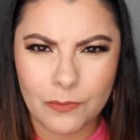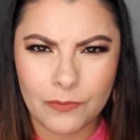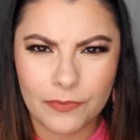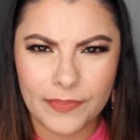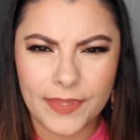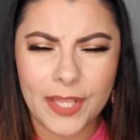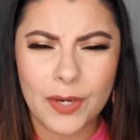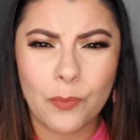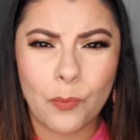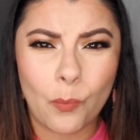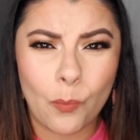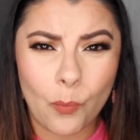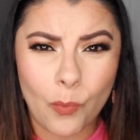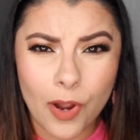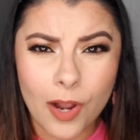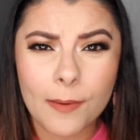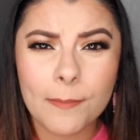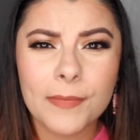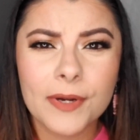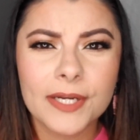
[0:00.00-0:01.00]

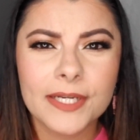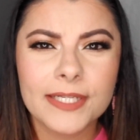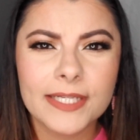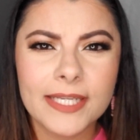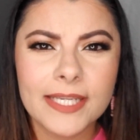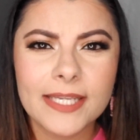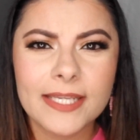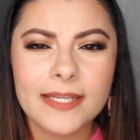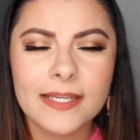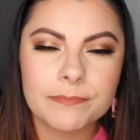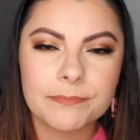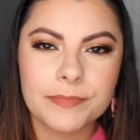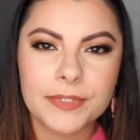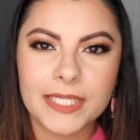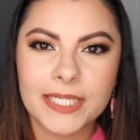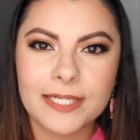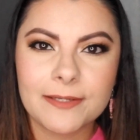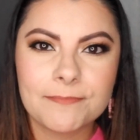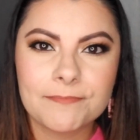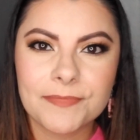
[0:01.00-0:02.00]
Walmart did,
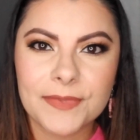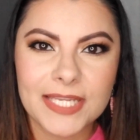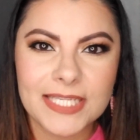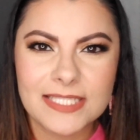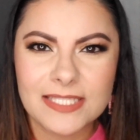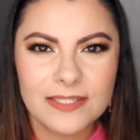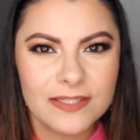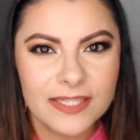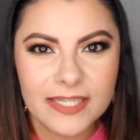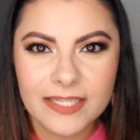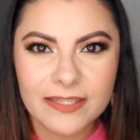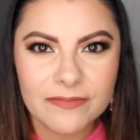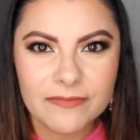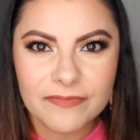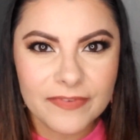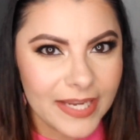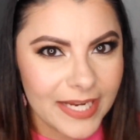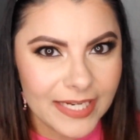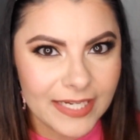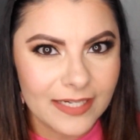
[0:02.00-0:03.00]
but I still couldn't
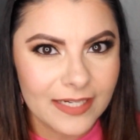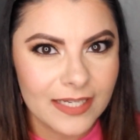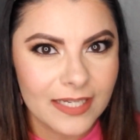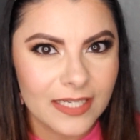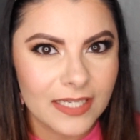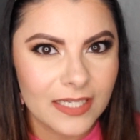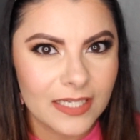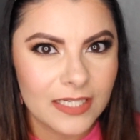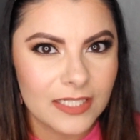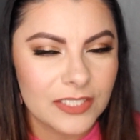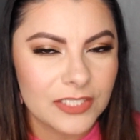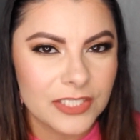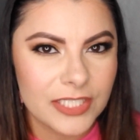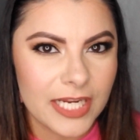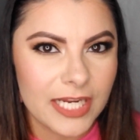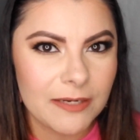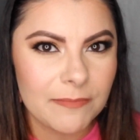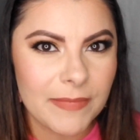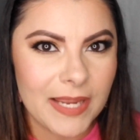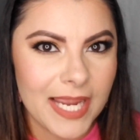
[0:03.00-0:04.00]
find a
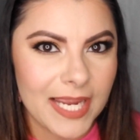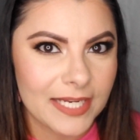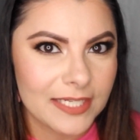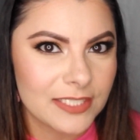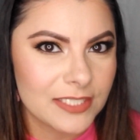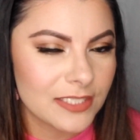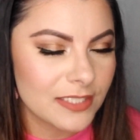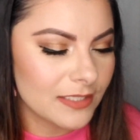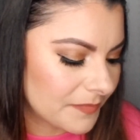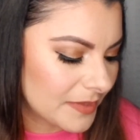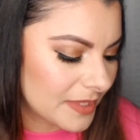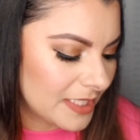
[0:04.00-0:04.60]
shade match.